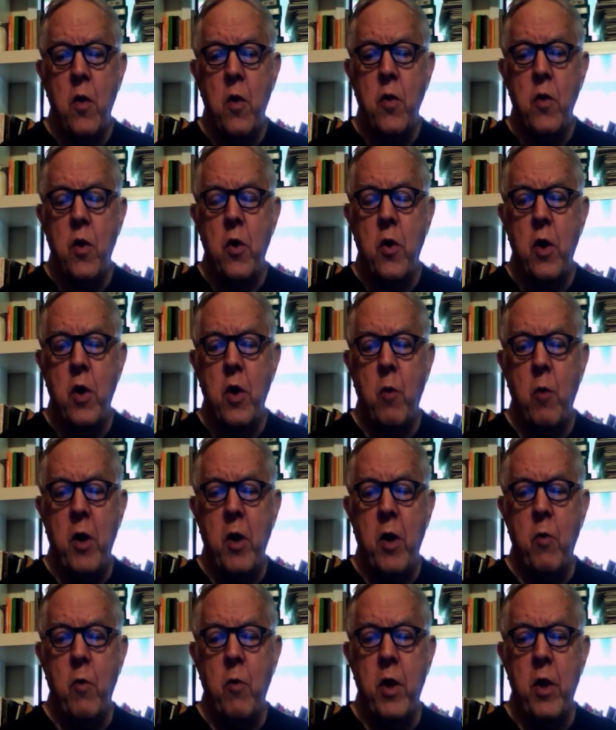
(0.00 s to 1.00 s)
We
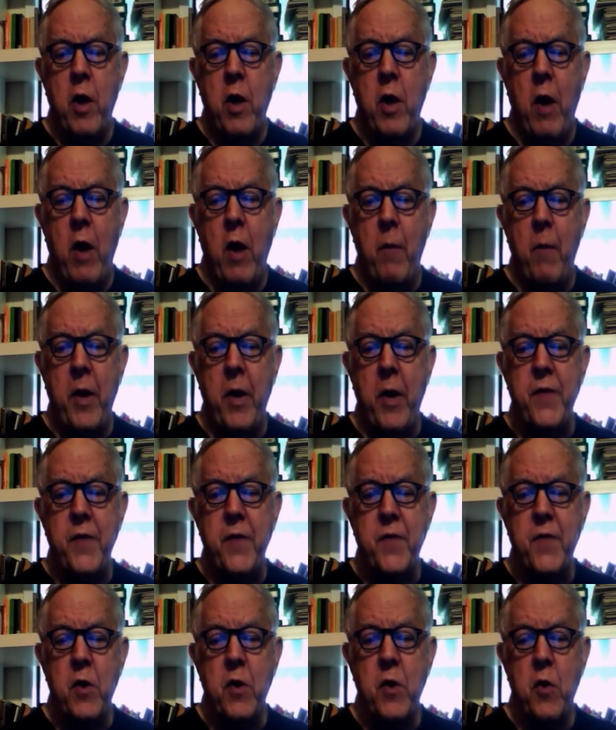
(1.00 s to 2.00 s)
don't really know how many
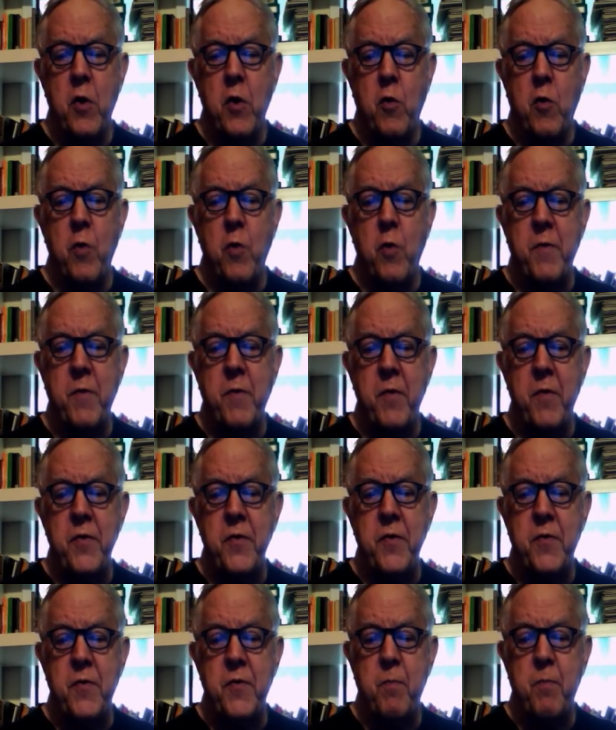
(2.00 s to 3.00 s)
groups of
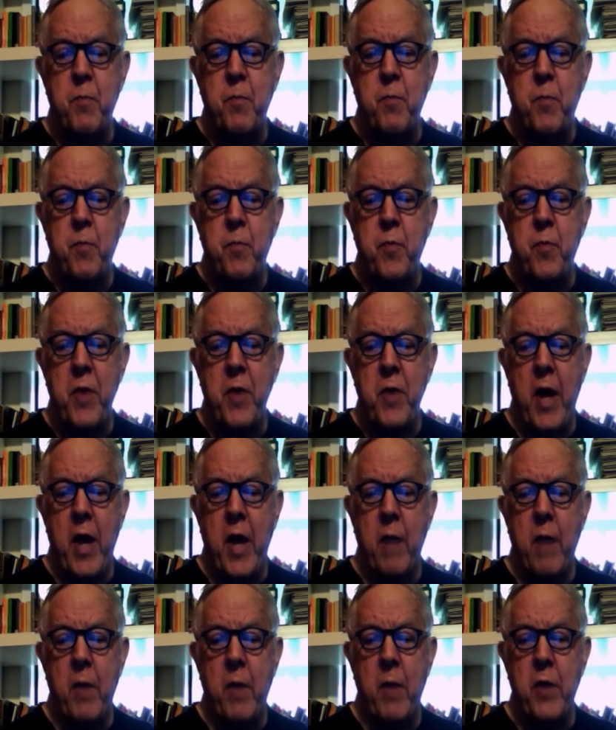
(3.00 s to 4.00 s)
these
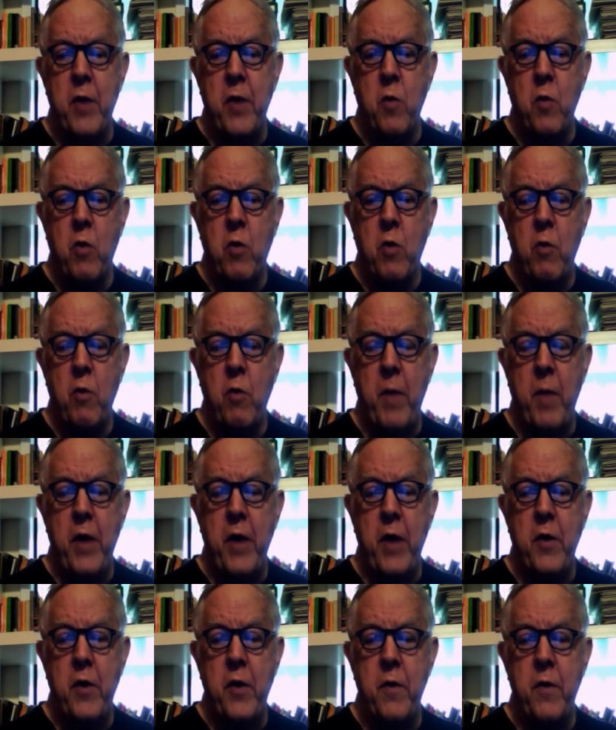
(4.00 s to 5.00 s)
pre-Adamite or
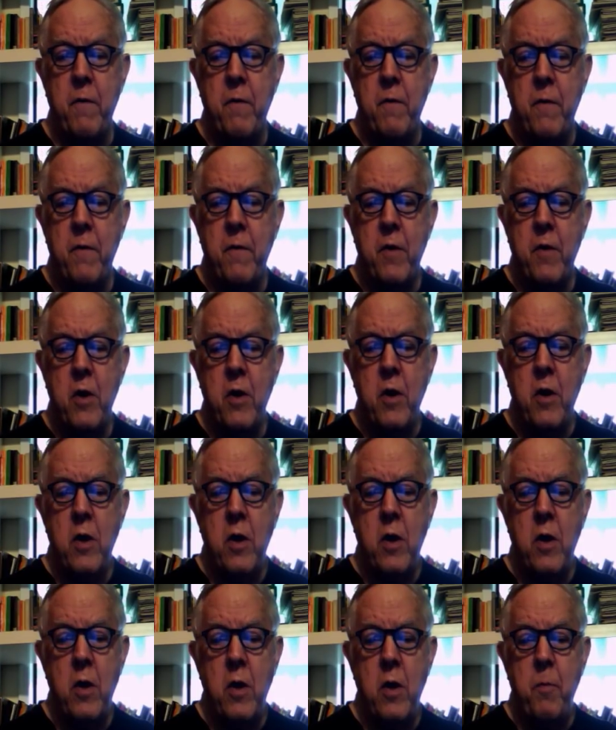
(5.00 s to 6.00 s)
Cro-Magnon
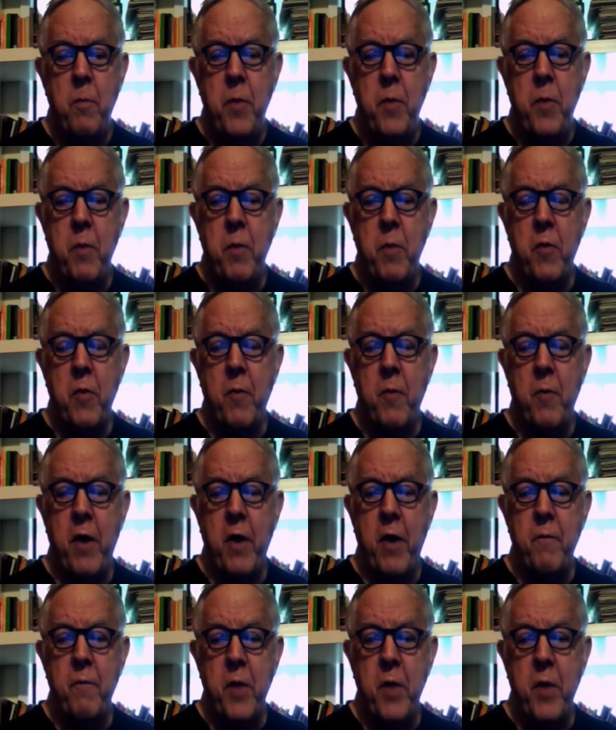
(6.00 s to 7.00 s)
people there might
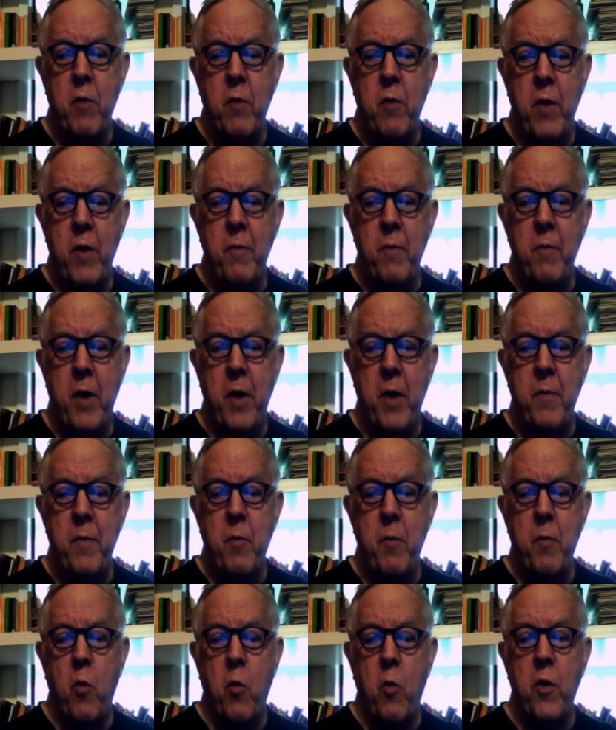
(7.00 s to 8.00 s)
have been, right? There might have
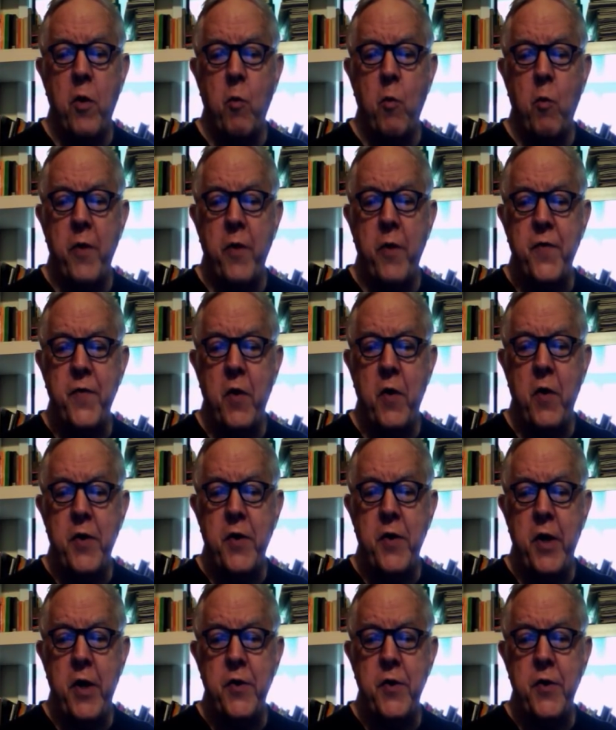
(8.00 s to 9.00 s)
been more than one
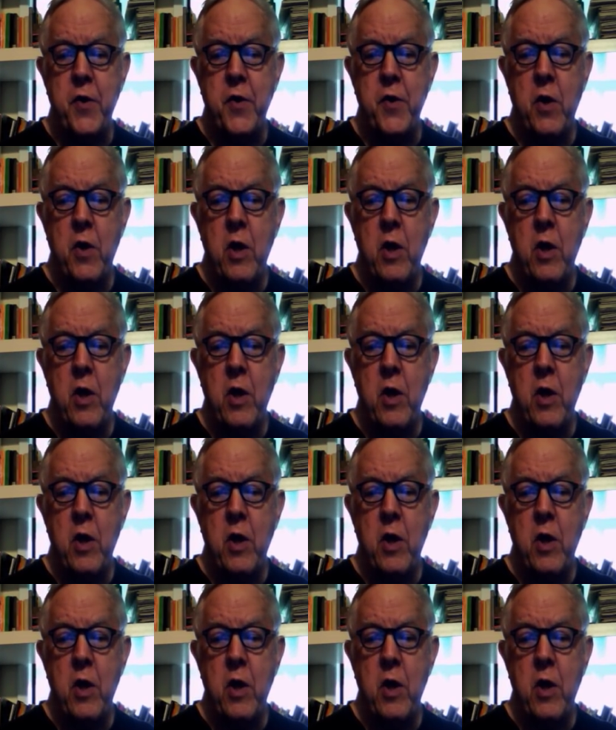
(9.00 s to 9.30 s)
saltation.